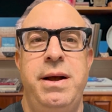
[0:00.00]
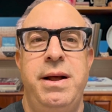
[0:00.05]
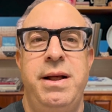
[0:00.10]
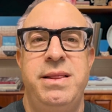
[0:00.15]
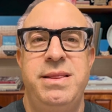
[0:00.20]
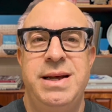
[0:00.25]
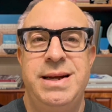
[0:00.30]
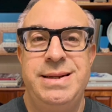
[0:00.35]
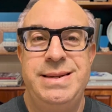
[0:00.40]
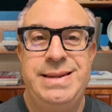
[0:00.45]

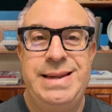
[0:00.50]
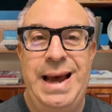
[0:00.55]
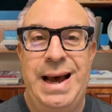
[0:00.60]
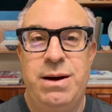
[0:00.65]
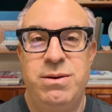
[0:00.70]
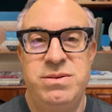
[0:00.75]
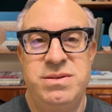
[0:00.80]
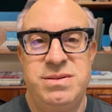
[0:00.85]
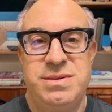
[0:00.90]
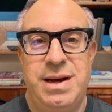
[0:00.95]
The
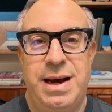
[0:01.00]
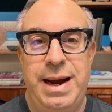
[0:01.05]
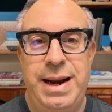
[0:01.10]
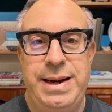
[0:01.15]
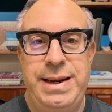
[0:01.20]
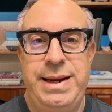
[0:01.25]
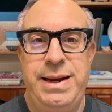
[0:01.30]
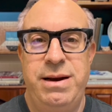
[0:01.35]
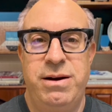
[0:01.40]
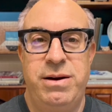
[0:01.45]

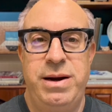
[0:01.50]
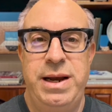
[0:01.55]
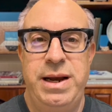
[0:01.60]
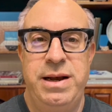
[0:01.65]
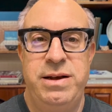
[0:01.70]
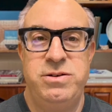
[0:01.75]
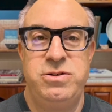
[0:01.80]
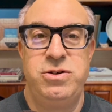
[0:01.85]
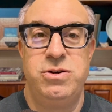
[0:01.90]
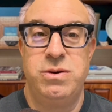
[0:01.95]
downside here
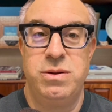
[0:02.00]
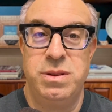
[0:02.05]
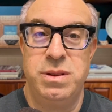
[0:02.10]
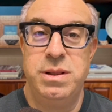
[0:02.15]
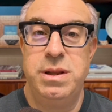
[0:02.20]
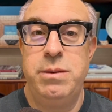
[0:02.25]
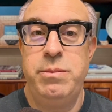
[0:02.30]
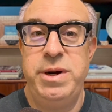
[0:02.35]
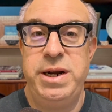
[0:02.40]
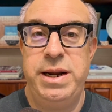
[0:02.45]
is you're
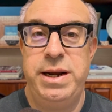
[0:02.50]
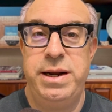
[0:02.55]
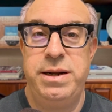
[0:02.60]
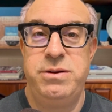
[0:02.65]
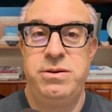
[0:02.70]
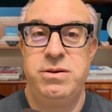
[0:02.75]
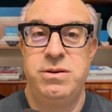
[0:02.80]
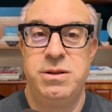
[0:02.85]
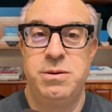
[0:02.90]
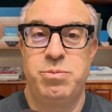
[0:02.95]

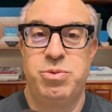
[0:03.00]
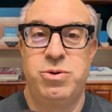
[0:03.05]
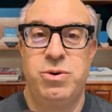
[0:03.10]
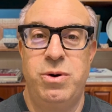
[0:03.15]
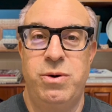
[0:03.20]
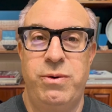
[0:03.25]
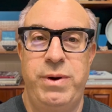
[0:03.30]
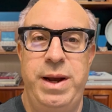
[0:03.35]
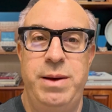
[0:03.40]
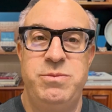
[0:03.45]
limited to the
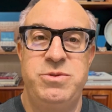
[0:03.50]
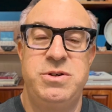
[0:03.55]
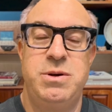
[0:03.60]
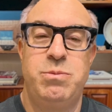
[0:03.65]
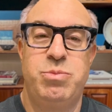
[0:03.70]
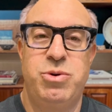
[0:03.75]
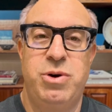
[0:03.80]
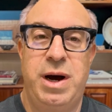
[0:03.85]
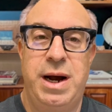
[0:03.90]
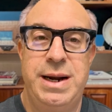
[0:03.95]
programs
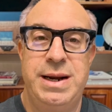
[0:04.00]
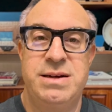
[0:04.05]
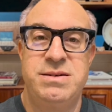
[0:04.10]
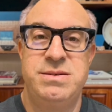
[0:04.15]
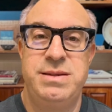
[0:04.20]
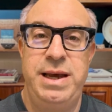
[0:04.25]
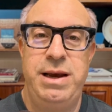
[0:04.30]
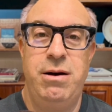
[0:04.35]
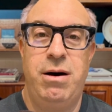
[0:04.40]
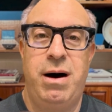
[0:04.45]
and
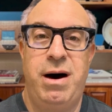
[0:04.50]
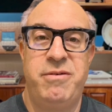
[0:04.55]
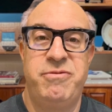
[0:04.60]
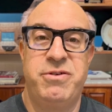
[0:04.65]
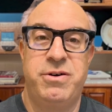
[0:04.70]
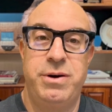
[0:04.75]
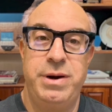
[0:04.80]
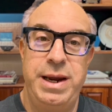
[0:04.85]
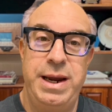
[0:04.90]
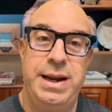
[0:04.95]
products they
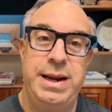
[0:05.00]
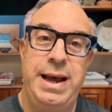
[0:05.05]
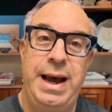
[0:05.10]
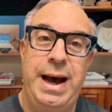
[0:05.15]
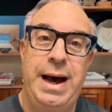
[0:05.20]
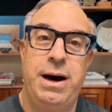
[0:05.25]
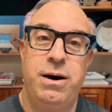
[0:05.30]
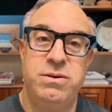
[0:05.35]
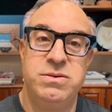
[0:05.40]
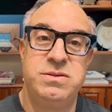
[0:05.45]
offer
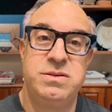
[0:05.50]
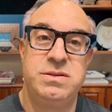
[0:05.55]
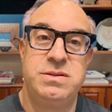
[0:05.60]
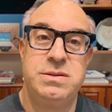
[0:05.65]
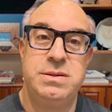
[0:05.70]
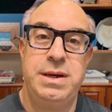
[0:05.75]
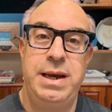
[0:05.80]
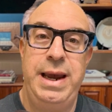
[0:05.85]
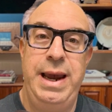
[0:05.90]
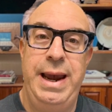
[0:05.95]

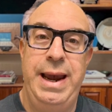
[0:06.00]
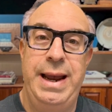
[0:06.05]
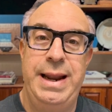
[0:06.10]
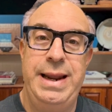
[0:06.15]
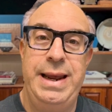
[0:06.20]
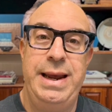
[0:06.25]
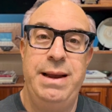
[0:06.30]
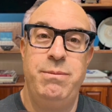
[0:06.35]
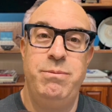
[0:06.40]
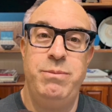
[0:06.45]
in-house,
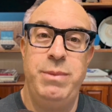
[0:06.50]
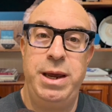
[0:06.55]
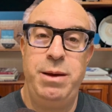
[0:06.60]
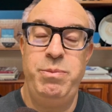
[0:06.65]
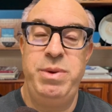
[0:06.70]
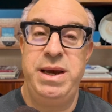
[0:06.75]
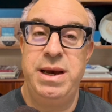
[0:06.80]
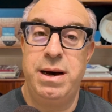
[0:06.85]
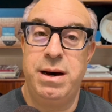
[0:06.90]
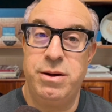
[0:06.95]
and it may
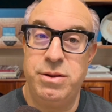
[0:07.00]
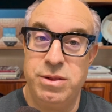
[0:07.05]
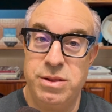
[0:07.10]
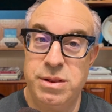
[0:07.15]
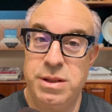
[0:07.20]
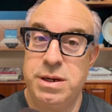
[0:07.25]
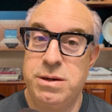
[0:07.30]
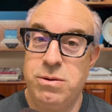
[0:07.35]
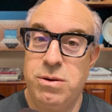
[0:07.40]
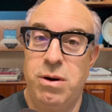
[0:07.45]
be a
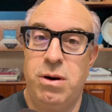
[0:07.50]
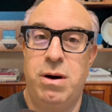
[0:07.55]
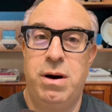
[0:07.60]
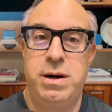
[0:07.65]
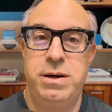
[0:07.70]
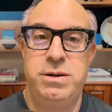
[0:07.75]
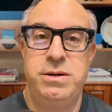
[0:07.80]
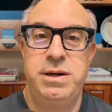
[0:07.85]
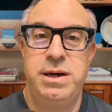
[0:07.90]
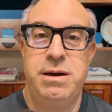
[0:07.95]
little
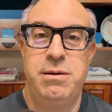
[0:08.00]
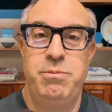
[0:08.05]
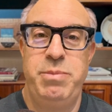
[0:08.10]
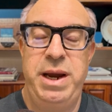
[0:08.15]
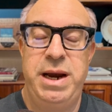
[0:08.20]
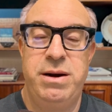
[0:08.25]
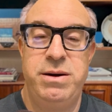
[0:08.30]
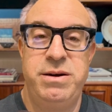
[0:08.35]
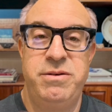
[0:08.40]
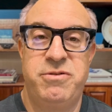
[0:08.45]
harder to
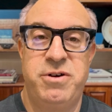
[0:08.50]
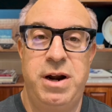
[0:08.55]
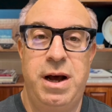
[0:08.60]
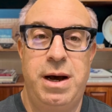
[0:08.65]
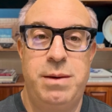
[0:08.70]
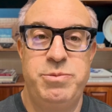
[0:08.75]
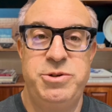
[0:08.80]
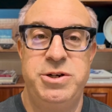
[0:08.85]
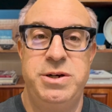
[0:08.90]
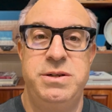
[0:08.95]
compare different
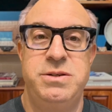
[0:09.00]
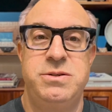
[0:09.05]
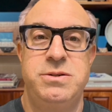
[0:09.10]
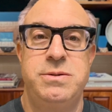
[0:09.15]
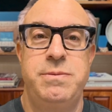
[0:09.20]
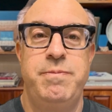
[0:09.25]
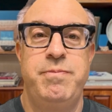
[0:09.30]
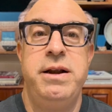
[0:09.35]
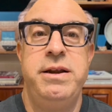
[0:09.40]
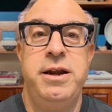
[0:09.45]

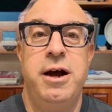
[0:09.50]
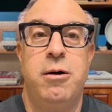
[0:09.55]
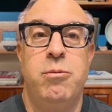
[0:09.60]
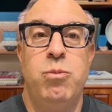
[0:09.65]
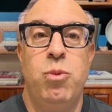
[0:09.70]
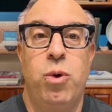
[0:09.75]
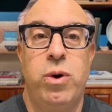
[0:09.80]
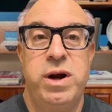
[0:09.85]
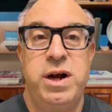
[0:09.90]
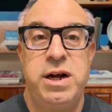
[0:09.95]
options. Now,
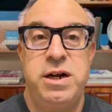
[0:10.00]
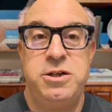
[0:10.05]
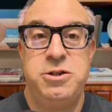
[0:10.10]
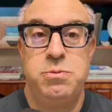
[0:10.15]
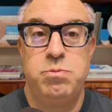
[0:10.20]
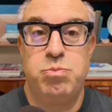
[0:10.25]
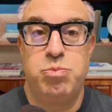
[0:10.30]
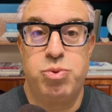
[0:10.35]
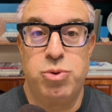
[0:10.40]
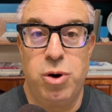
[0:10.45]

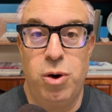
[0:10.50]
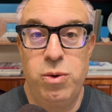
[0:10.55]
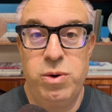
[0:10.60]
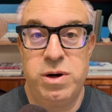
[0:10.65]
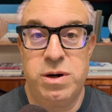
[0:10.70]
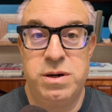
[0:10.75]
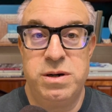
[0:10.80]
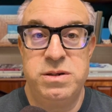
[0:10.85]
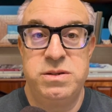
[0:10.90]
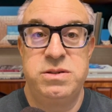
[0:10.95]
mortgage
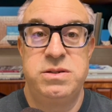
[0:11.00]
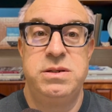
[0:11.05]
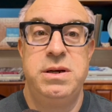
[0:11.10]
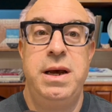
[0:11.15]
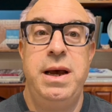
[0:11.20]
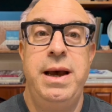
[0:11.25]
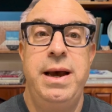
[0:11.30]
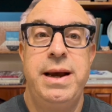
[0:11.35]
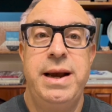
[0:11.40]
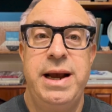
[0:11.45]
brokers
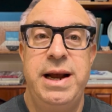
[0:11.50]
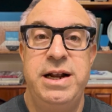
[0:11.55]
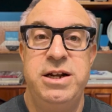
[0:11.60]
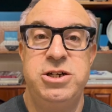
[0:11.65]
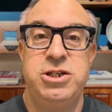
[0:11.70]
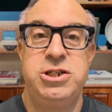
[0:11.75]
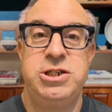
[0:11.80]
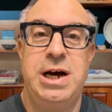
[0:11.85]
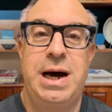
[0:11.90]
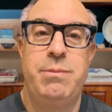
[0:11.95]

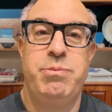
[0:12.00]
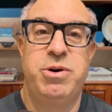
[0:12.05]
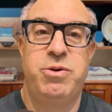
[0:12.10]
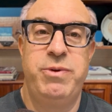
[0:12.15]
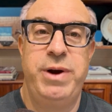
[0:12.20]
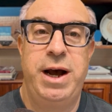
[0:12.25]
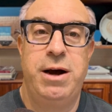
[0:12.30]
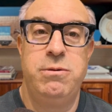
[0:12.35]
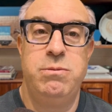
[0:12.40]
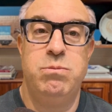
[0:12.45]
can shop
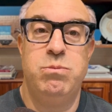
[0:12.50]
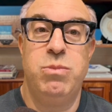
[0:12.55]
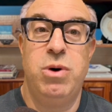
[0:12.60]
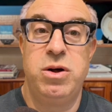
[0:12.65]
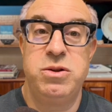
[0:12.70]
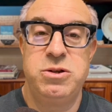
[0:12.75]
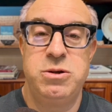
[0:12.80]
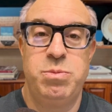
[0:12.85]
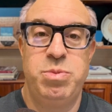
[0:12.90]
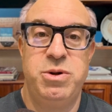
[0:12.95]
around
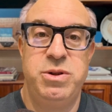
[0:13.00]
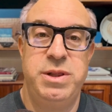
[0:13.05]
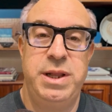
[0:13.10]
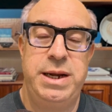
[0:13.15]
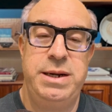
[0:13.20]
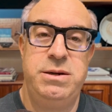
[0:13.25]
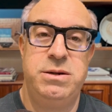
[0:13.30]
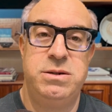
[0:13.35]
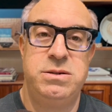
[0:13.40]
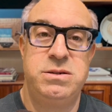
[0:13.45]
multiple
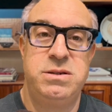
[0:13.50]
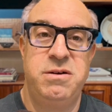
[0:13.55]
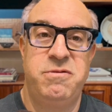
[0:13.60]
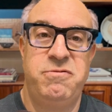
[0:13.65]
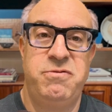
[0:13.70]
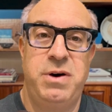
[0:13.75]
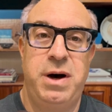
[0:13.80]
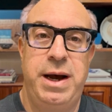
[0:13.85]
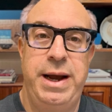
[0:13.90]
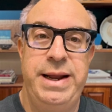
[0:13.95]
lenders to
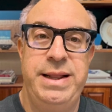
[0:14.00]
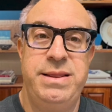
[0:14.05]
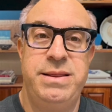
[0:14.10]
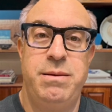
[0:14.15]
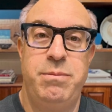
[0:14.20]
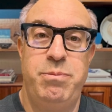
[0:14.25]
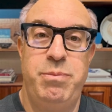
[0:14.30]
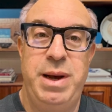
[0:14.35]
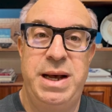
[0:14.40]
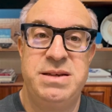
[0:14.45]
find
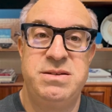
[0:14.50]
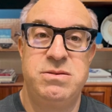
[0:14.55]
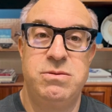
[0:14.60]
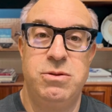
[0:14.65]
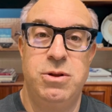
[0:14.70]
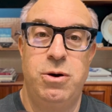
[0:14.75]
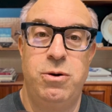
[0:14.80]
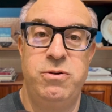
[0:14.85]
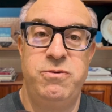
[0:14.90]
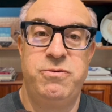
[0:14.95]
the best
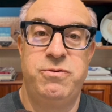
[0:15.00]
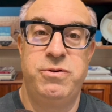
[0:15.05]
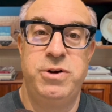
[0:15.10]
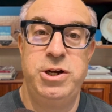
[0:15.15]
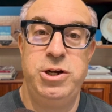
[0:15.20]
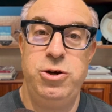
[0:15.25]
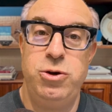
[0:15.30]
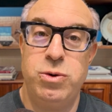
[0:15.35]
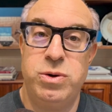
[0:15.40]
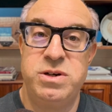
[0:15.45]
loan for
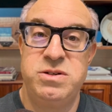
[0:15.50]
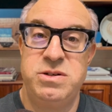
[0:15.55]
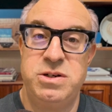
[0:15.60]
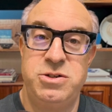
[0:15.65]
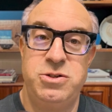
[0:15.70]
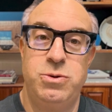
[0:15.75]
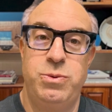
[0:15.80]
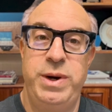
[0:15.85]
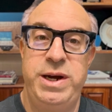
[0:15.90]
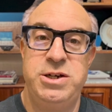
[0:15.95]
your
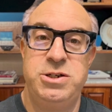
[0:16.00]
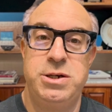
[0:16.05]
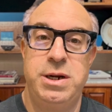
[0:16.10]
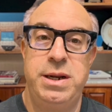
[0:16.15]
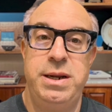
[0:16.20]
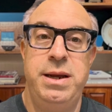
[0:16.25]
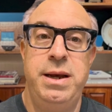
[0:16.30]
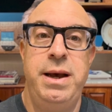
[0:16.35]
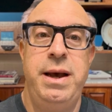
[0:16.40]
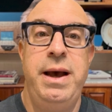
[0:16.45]

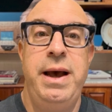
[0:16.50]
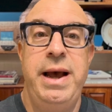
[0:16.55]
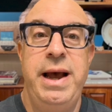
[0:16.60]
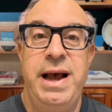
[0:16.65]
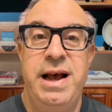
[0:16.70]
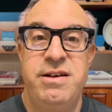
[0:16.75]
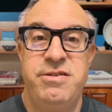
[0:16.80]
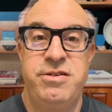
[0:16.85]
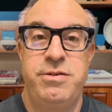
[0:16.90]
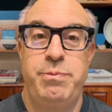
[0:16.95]
situation,
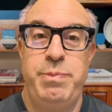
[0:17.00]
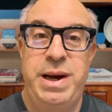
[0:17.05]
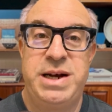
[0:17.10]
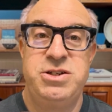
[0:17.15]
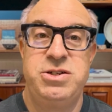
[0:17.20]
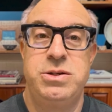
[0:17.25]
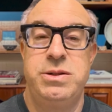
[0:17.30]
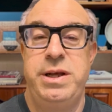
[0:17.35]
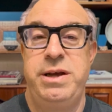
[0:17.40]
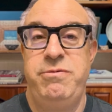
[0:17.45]

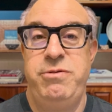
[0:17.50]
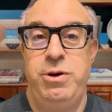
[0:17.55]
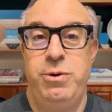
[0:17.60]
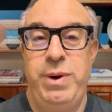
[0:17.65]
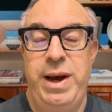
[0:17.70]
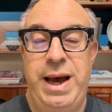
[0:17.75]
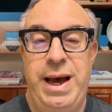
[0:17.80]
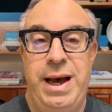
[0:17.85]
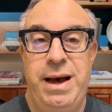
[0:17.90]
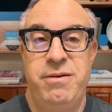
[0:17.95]
especially if you
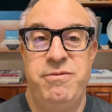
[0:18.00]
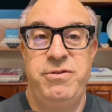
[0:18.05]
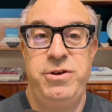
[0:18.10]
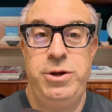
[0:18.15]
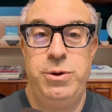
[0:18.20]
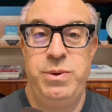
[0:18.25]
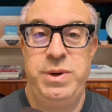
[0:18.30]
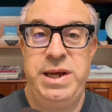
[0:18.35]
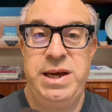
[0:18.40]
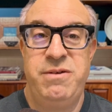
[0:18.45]
have
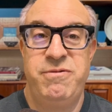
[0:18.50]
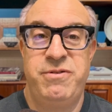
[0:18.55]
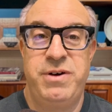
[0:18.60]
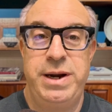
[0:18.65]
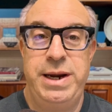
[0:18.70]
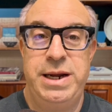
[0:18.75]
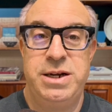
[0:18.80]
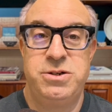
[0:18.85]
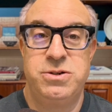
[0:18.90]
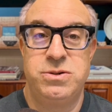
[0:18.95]
unique
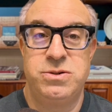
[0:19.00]
financial